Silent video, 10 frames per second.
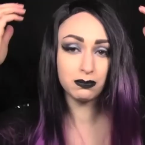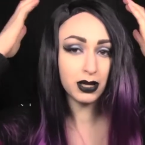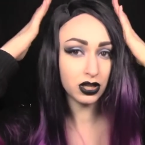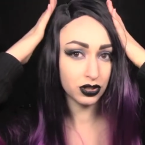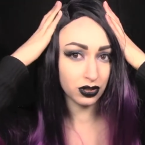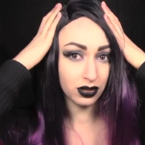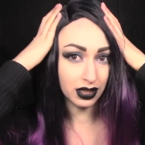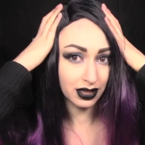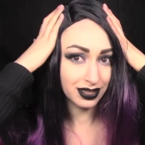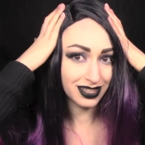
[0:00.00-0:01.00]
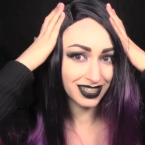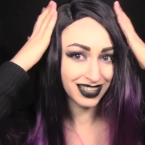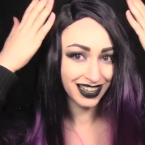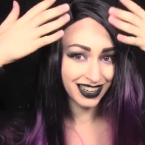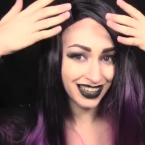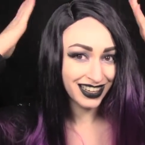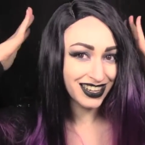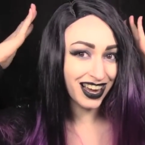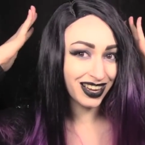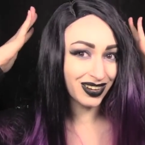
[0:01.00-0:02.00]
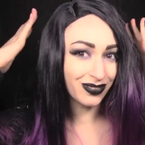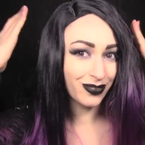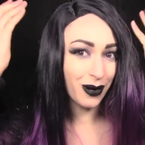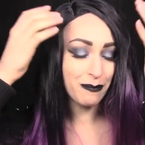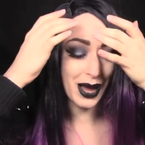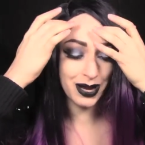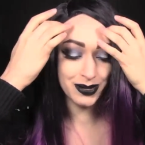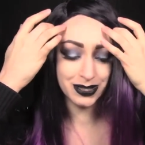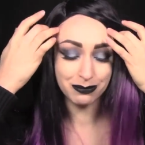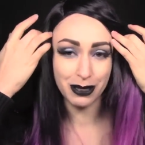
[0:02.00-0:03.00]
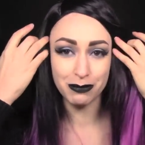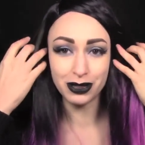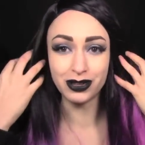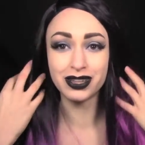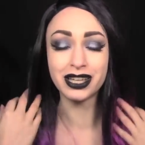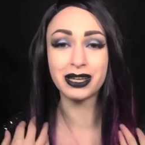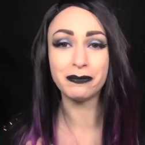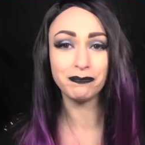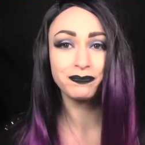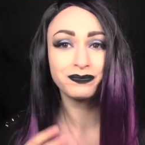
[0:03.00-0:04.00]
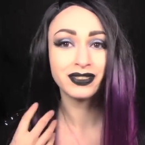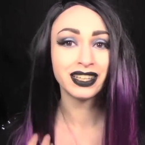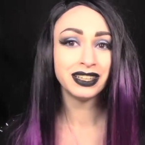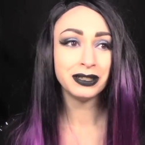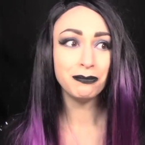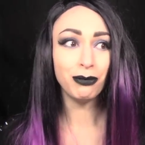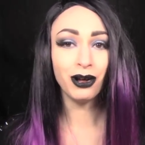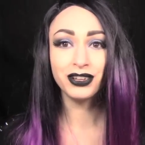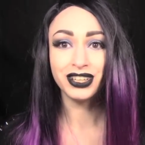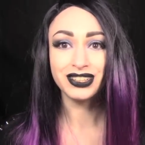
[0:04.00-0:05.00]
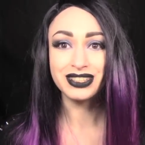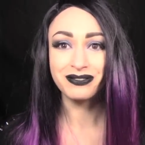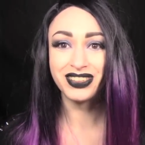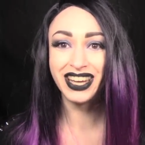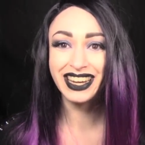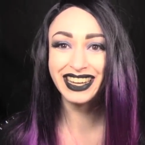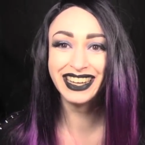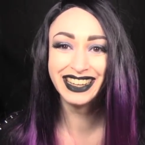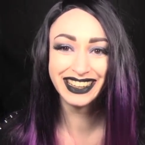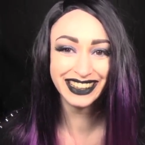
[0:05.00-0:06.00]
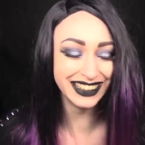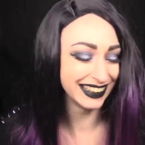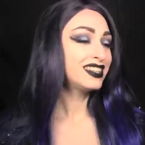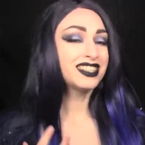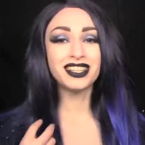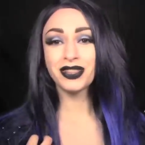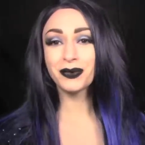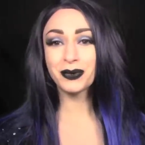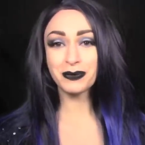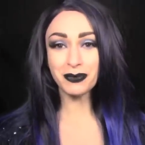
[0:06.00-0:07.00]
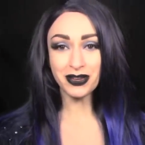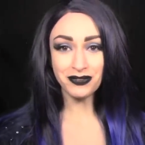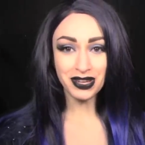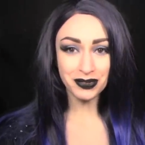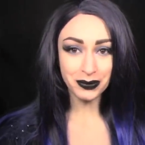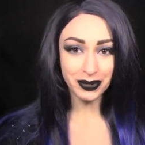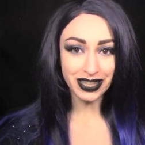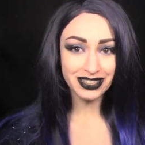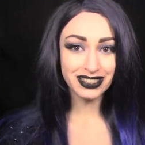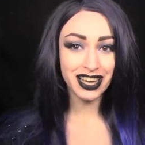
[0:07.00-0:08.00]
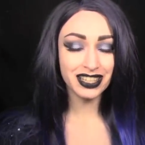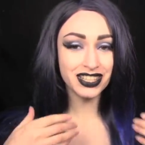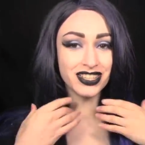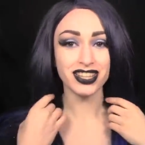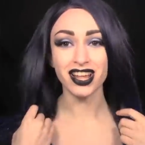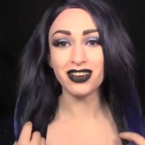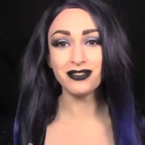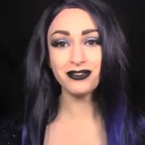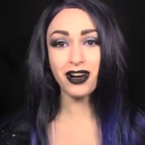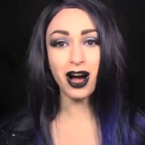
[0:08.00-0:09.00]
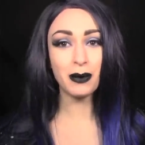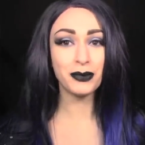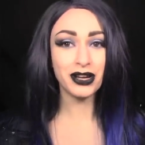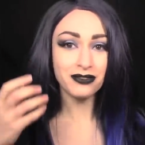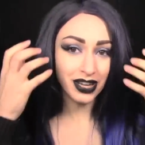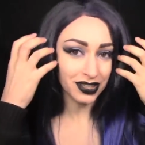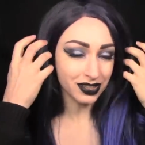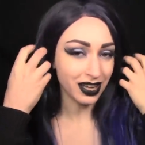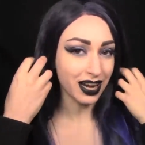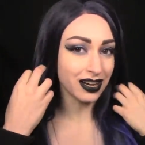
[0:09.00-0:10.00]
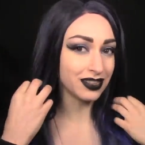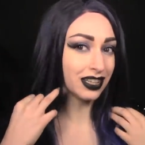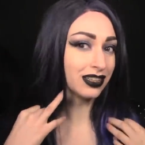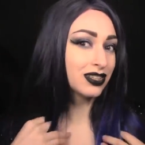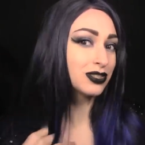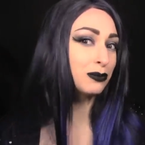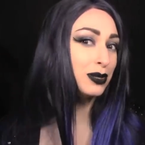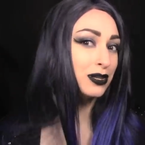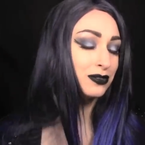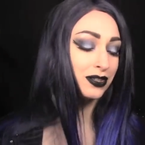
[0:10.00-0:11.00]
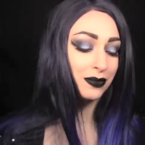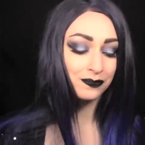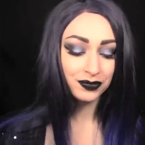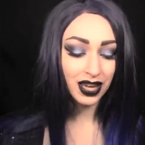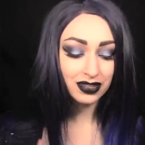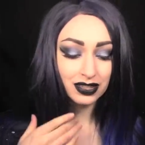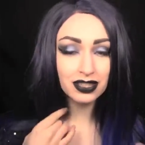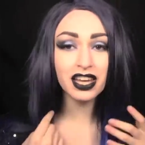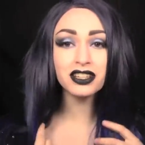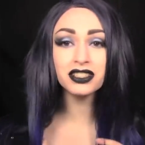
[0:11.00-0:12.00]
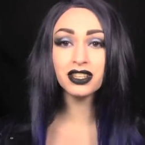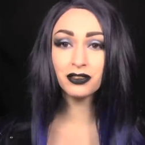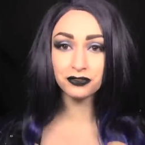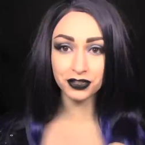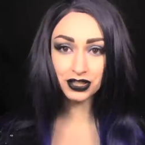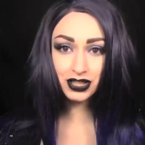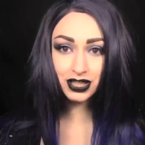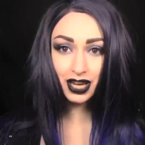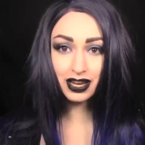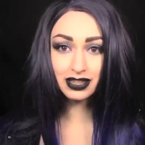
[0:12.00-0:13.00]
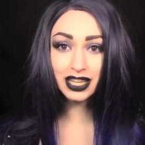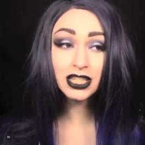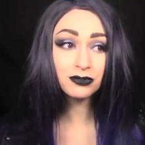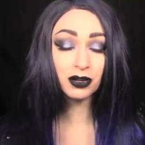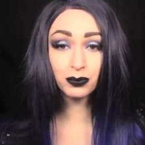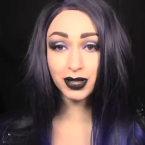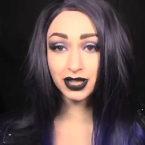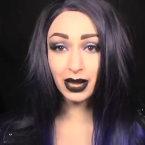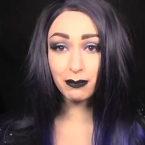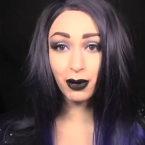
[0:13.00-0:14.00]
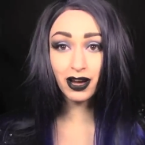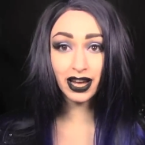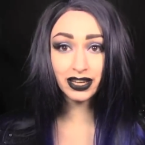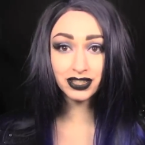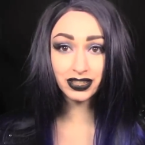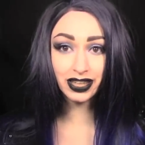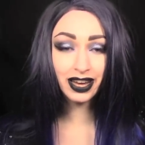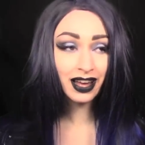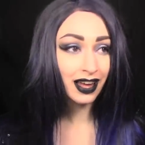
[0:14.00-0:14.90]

make sure that it's not gonna fall backwards and make me look like I'm balding or something. It's another one of my favorite wigs. I just love ombre effects in hair. I think it looks so beautiful. And this is actually the first uh, lace front wig that I bought, actually.